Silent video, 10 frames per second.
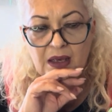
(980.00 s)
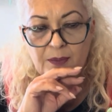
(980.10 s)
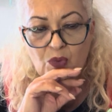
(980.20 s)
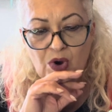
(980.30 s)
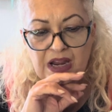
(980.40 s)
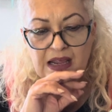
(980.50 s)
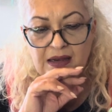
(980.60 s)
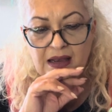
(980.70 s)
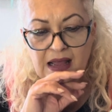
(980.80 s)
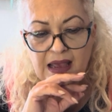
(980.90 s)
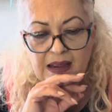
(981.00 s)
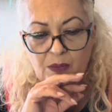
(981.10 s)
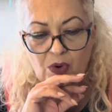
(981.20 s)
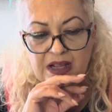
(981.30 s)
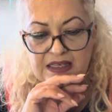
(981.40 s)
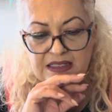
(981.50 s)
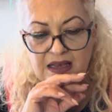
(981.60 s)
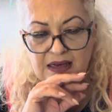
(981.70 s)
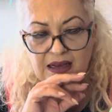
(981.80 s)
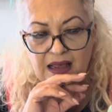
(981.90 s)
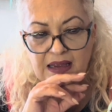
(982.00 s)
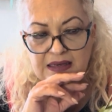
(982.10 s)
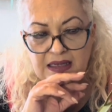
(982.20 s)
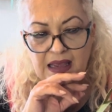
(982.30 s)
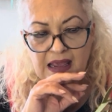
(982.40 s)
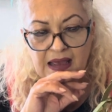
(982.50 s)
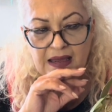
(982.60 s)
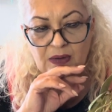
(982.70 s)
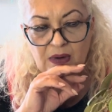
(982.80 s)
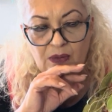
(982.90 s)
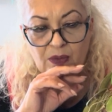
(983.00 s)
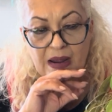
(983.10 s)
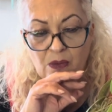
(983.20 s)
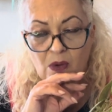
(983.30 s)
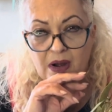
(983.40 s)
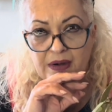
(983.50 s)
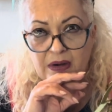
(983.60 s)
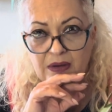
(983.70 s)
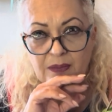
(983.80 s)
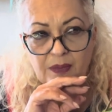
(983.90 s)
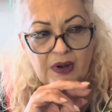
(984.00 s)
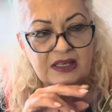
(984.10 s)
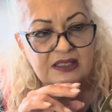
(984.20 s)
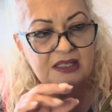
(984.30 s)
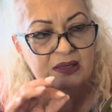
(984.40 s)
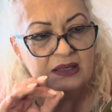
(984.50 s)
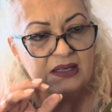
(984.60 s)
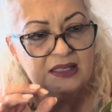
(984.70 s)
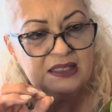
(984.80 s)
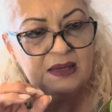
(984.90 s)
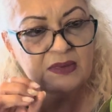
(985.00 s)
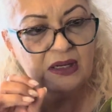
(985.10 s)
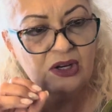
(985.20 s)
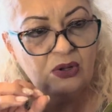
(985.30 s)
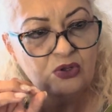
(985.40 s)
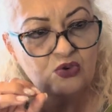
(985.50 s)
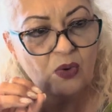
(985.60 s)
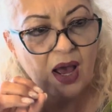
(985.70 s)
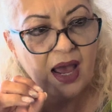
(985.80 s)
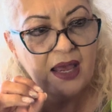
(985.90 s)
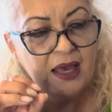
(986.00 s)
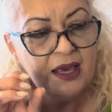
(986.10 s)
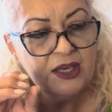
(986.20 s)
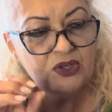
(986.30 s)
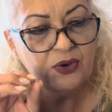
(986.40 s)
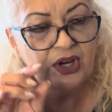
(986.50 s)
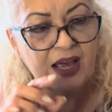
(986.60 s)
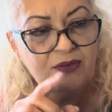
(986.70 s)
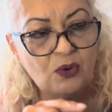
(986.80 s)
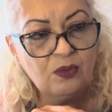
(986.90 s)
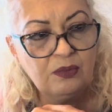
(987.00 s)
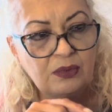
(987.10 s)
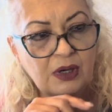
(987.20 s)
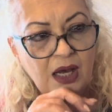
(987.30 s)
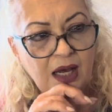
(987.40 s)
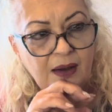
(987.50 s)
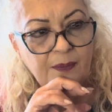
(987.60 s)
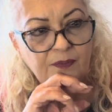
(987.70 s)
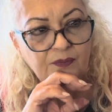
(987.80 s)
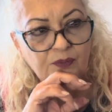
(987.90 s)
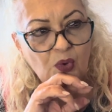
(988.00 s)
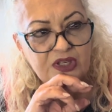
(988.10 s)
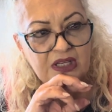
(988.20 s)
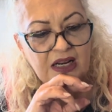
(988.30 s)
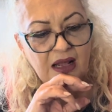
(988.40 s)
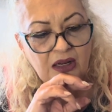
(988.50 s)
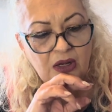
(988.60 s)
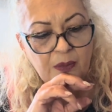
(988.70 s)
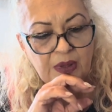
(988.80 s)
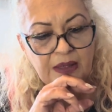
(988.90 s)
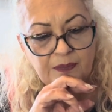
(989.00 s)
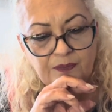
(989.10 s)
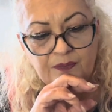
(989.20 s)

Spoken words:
morning light, morning sunlight, and rainwater. But it seems a little dry, so I'm gonna have to moisten it a little bit